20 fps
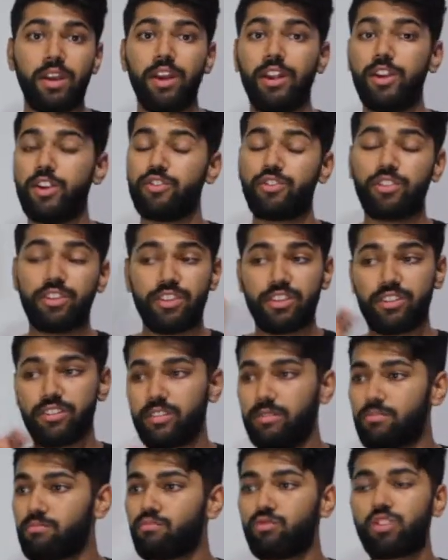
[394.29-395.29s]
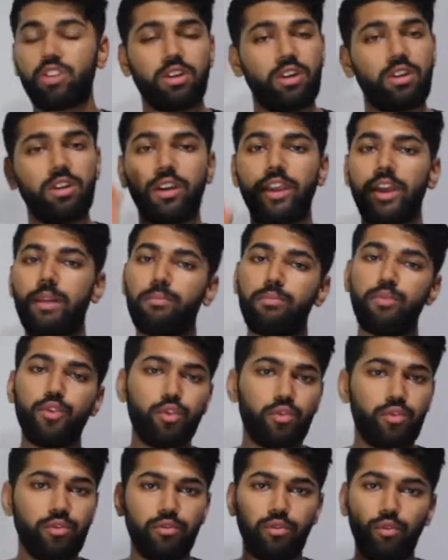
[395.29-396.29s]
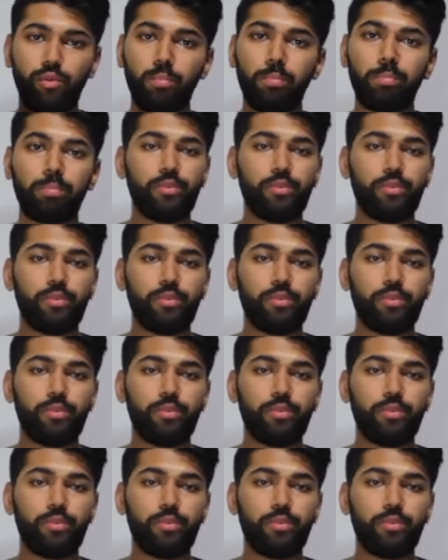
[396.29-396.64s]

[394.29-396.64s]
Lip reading: New Zealand just, again, beautiful